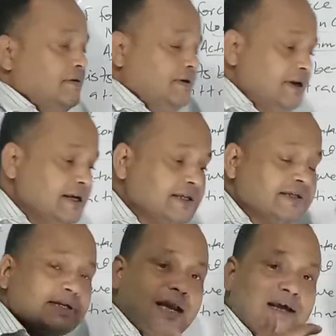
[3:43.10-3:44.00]
is
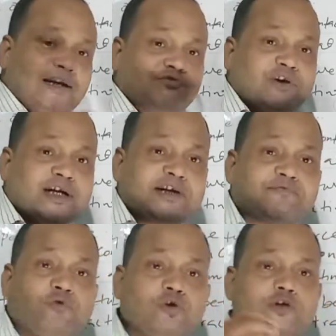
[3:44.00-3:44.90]
an attracting
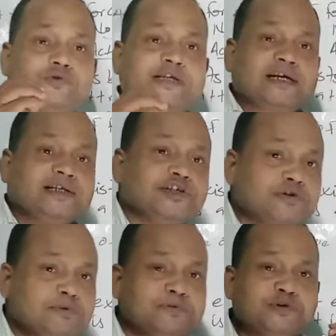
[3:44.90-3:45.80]
force which exists
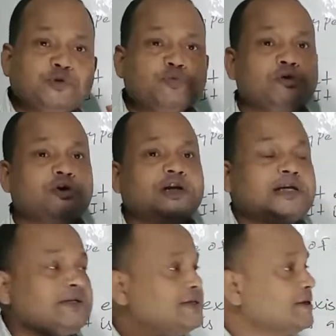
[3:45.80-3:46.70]
between two
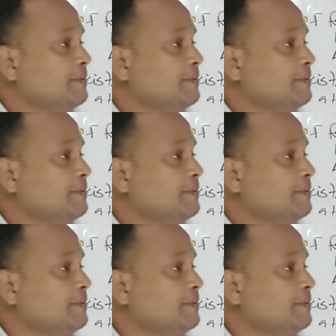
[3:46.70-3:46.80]
bodies.